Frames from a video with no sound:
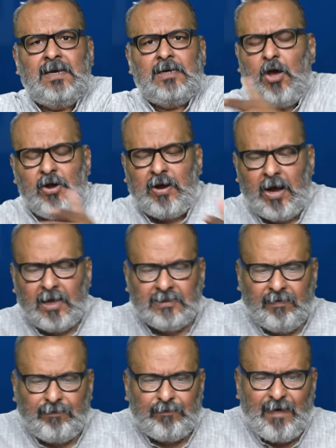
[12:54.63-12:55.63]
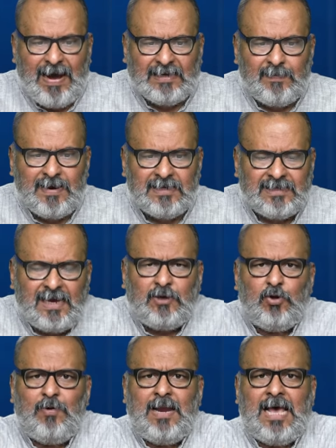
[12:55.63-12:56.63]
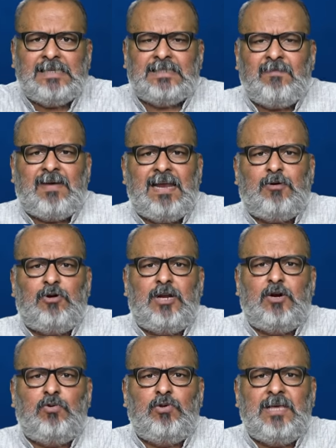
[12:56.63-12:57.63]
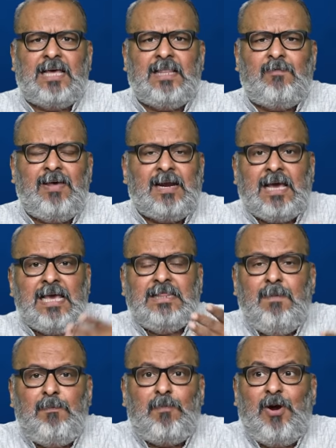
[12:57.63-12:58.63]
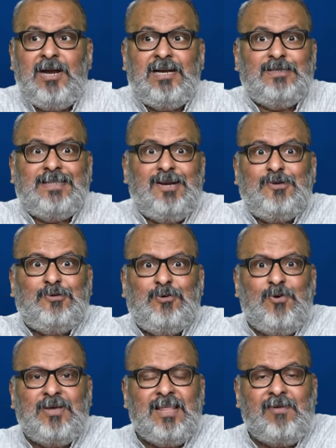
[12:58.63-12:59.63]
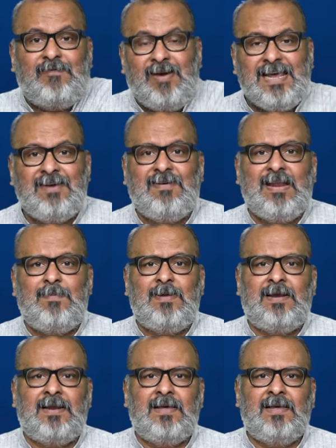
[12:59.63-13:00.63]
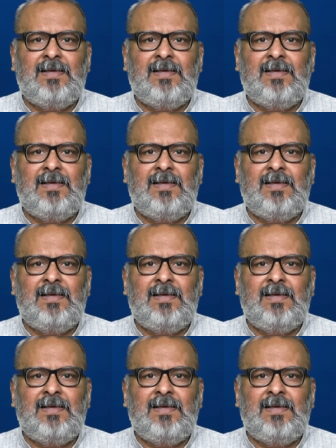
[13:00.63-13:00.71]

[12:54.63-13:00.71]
Now, the fact remains that you will ask then why don't they do the other work? The point is there is no other work available.